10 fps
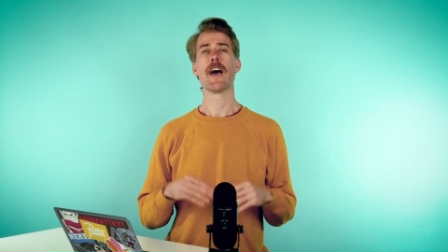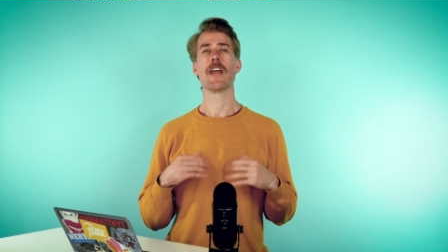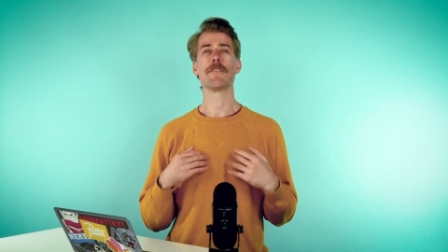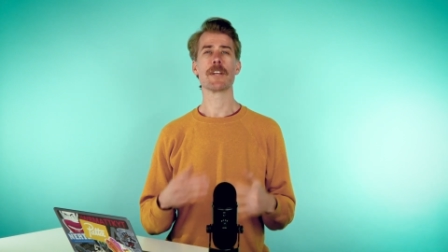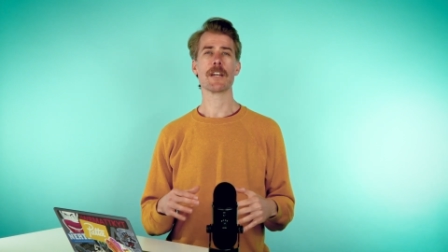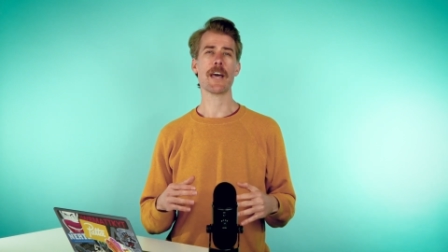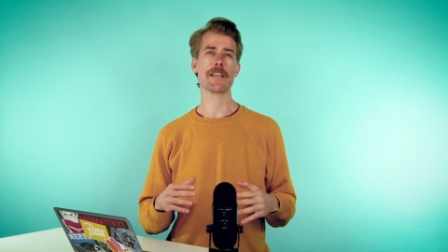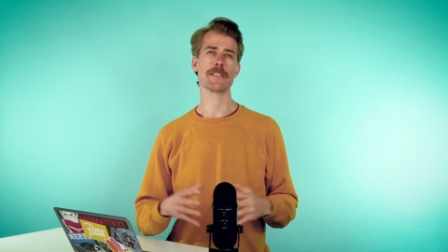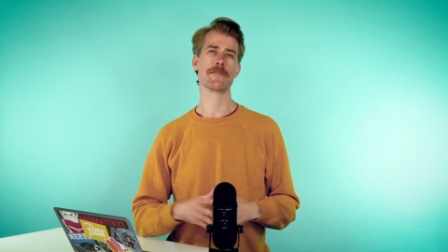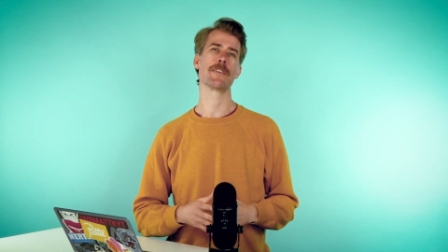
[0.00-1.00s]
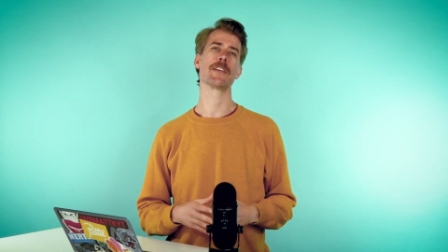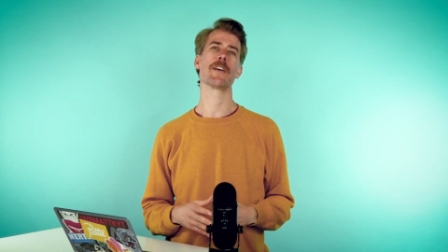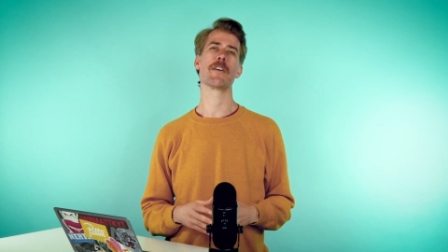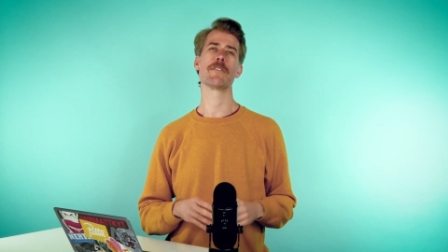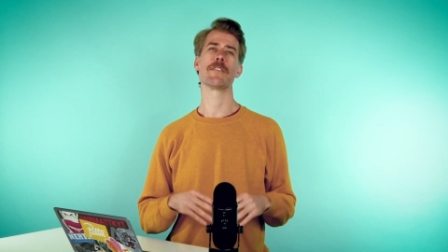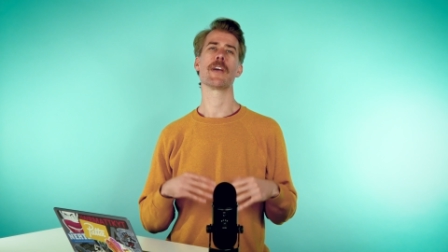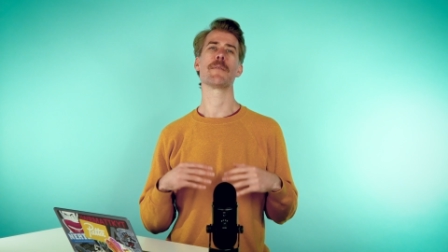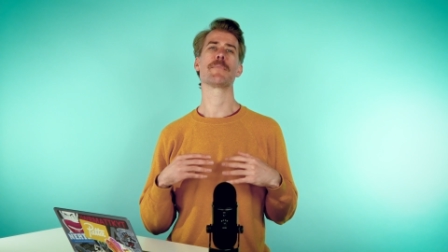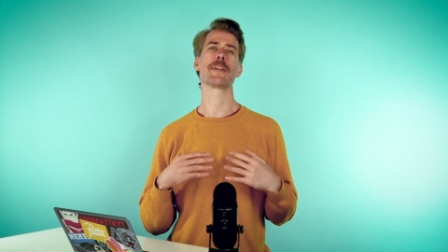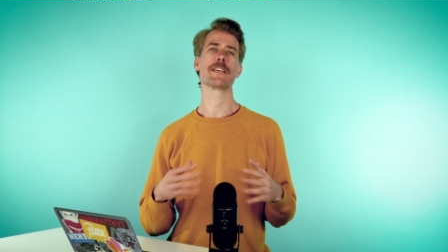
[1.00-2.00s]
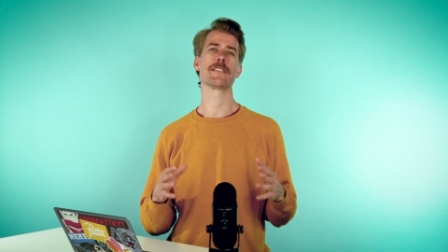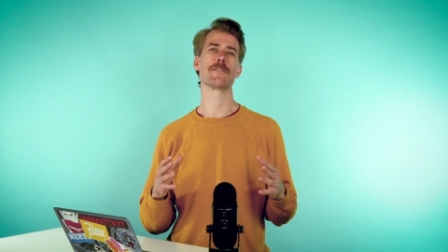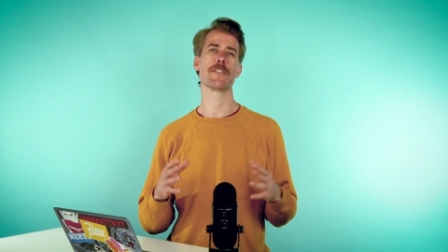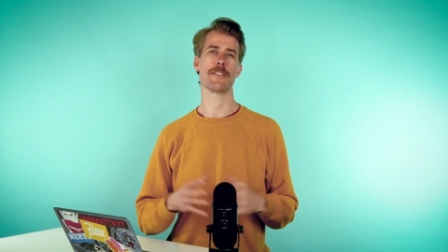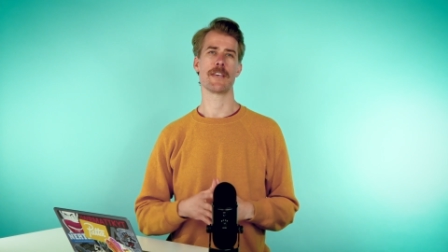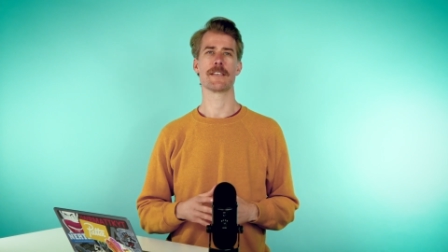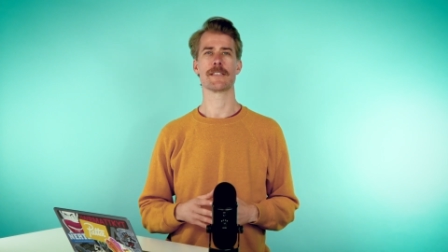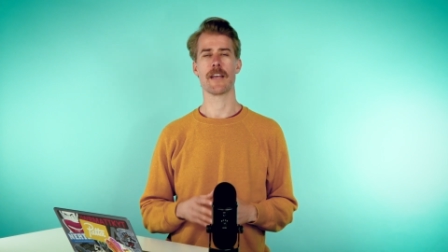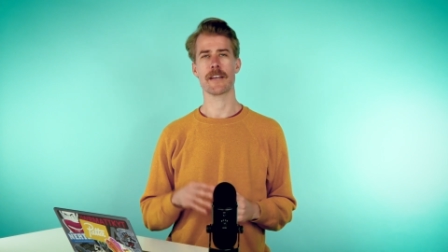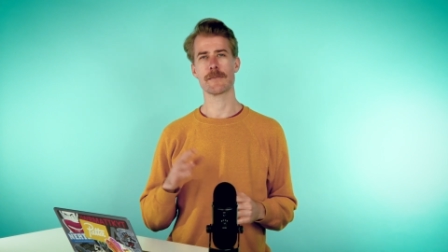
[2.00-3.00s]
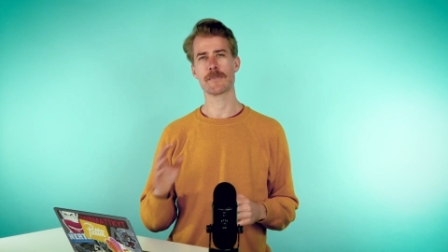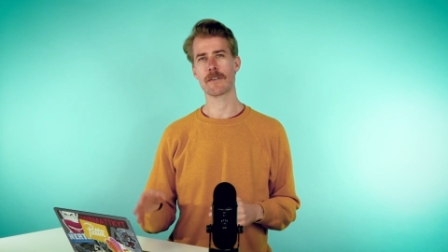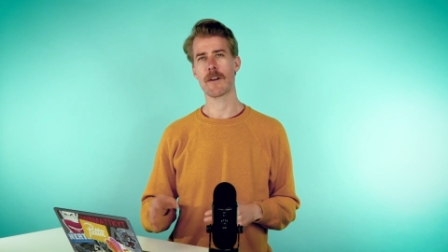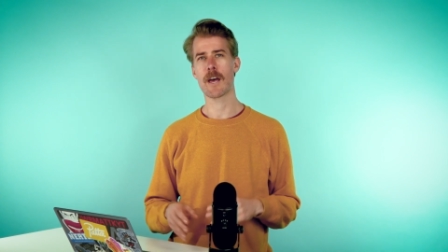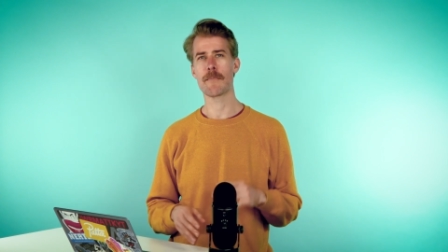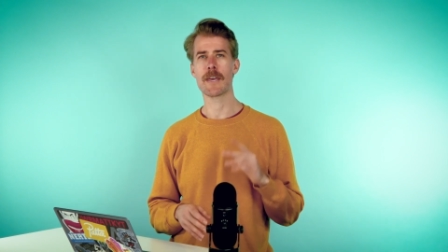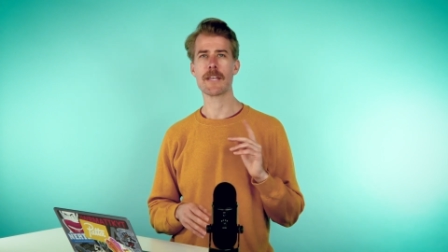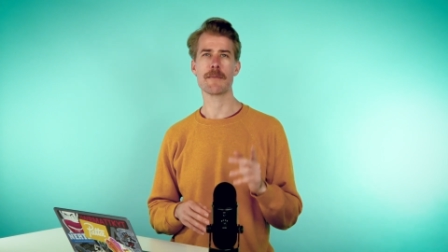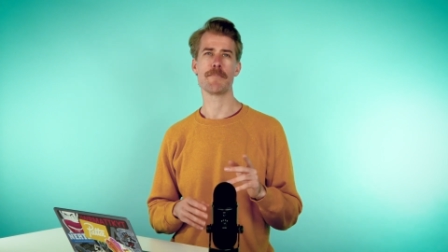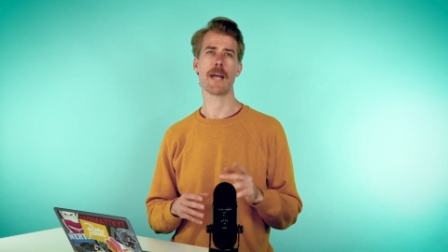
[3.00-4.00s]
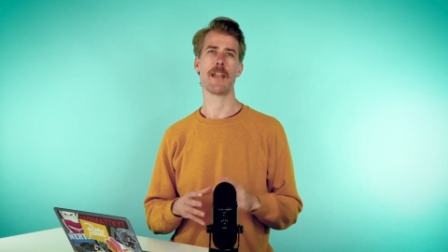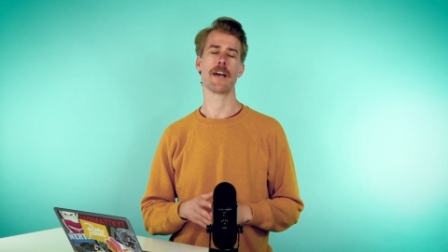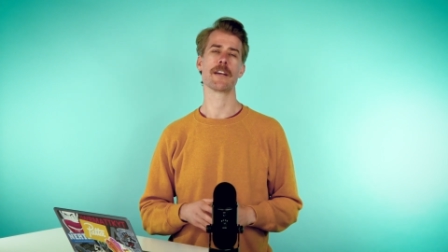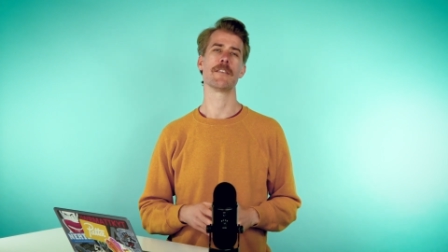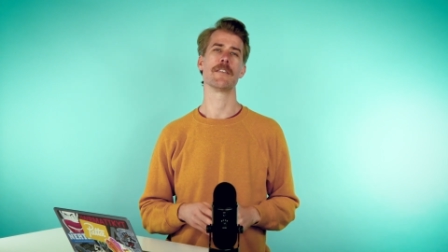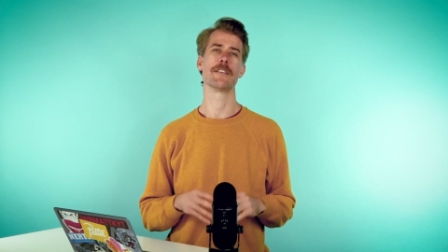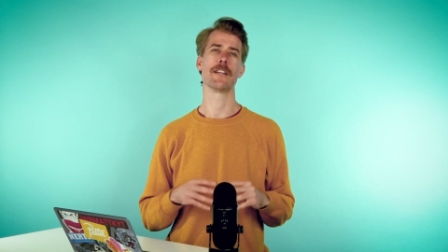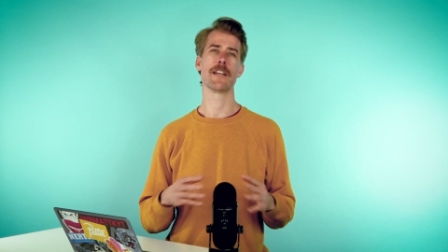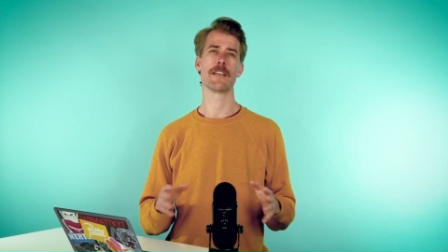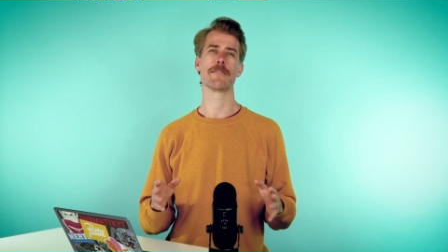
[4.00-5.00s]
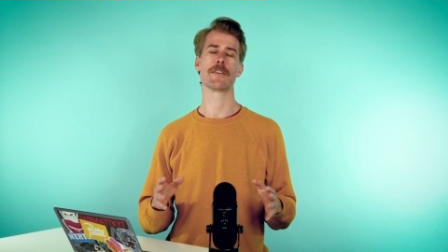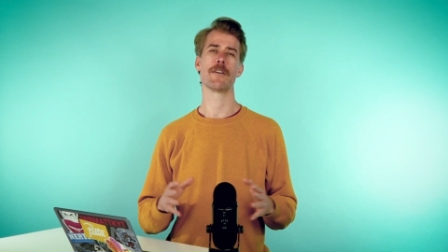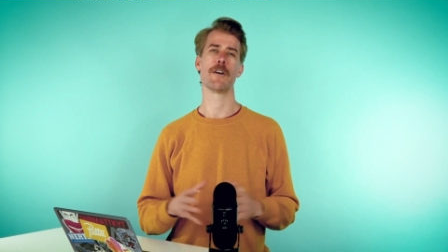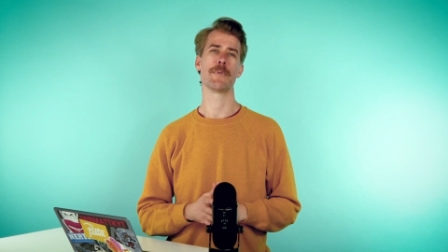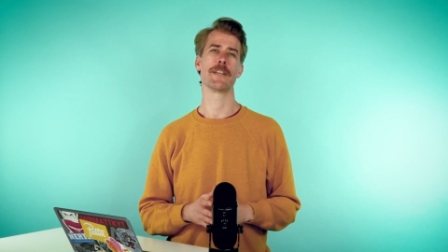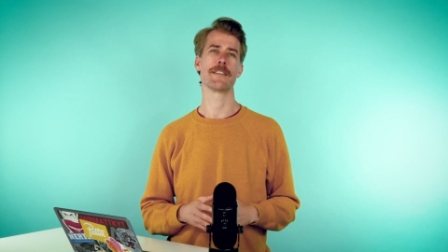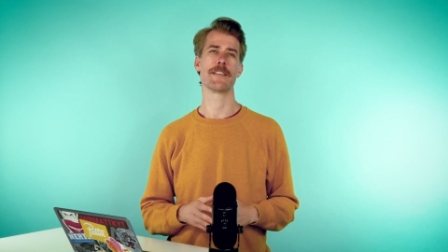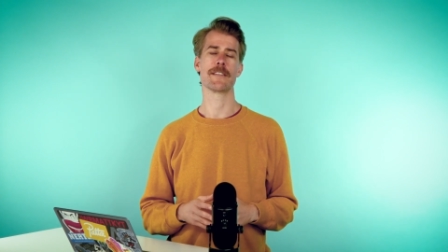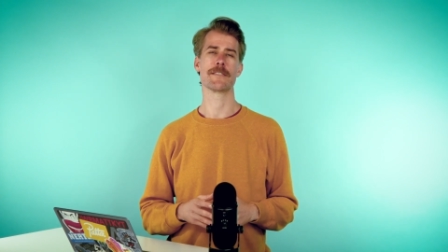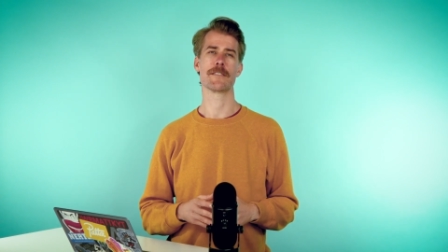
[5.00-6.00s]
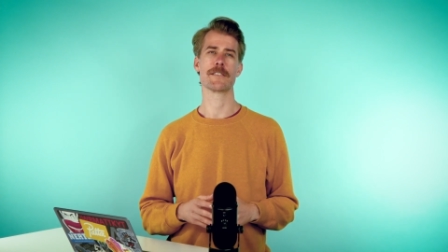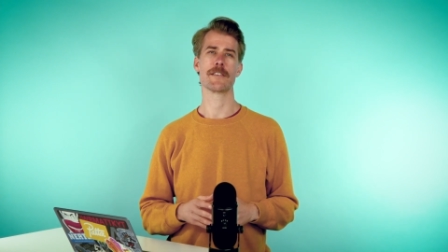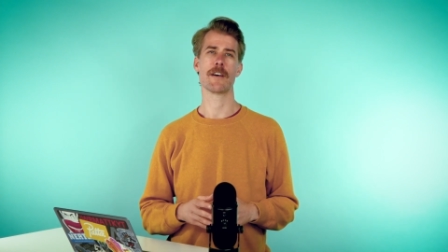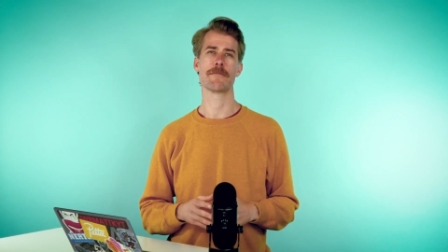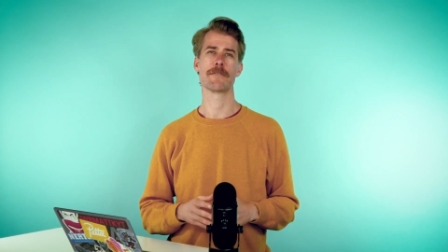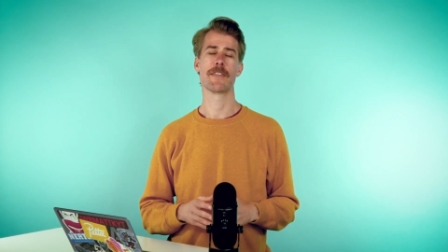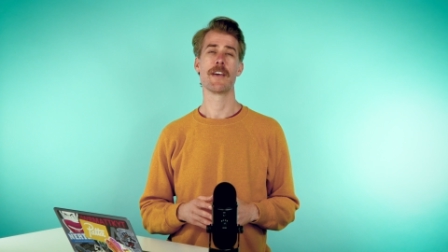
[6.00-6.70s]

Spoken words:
And if you like this video, then please do the things like subscribe, hit the bell icon, leave a comment, that sort of stuff.